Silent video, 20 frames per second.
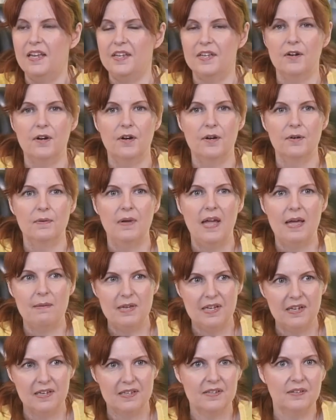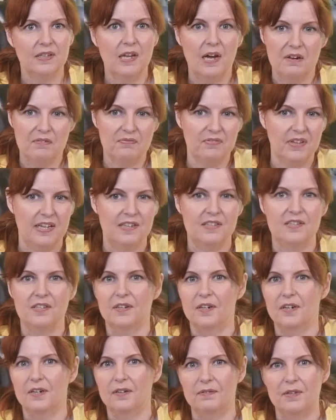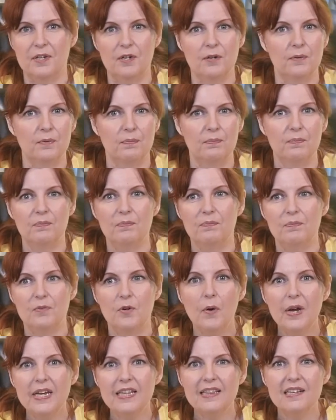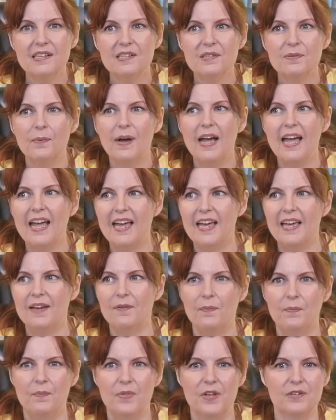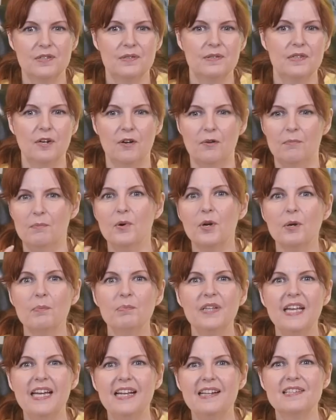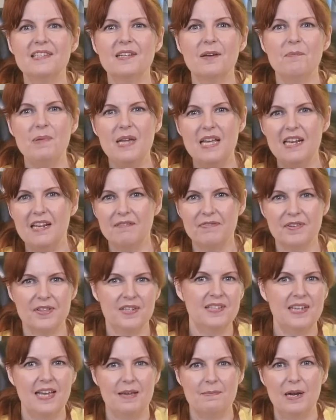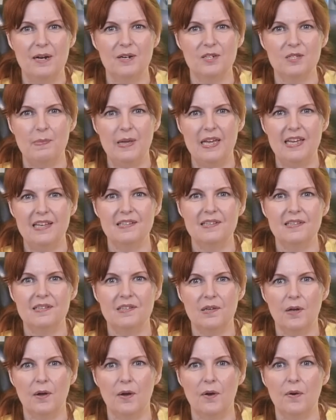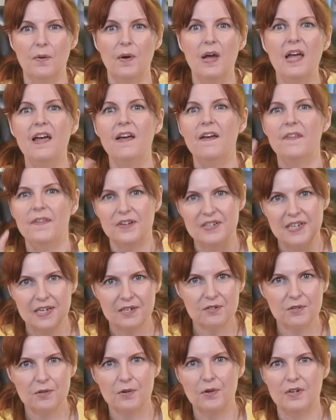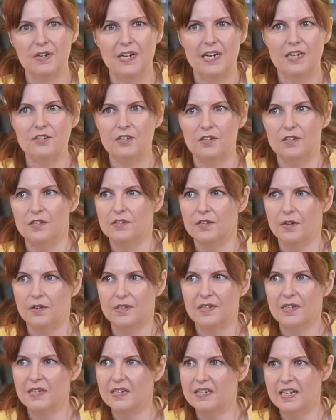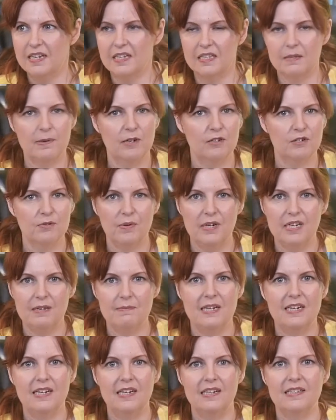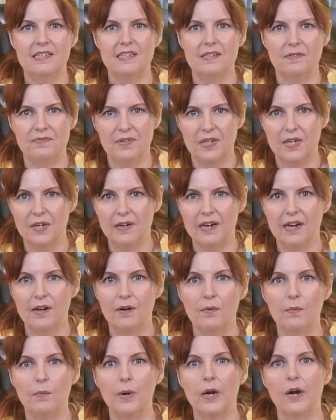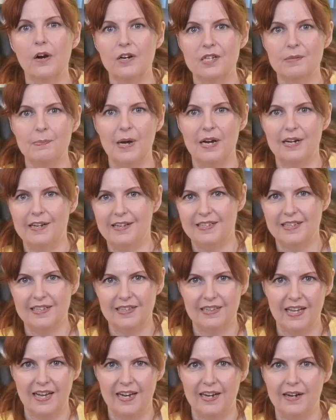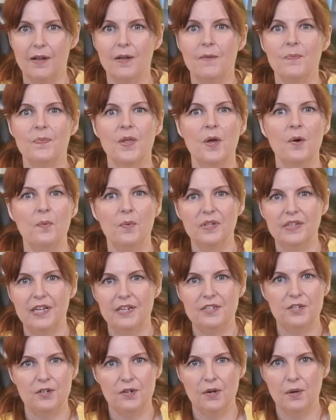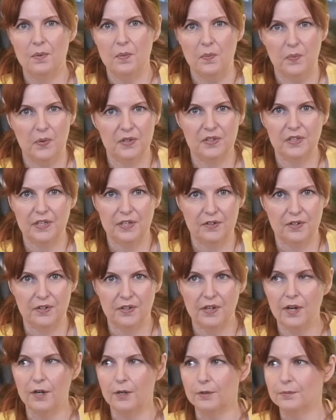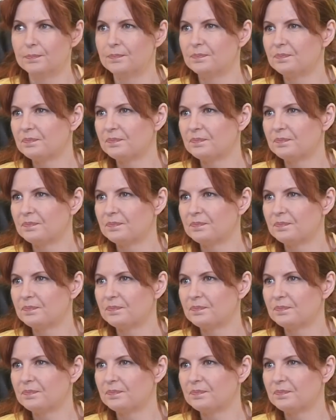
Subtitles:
and because a lot of flights are, going this way, there's, more planes competing for the same airspace. So there's extra coordination. So it's going to take us about 20 minutes to figure out where our spot is in line. We'll let you know when we're cleared to go.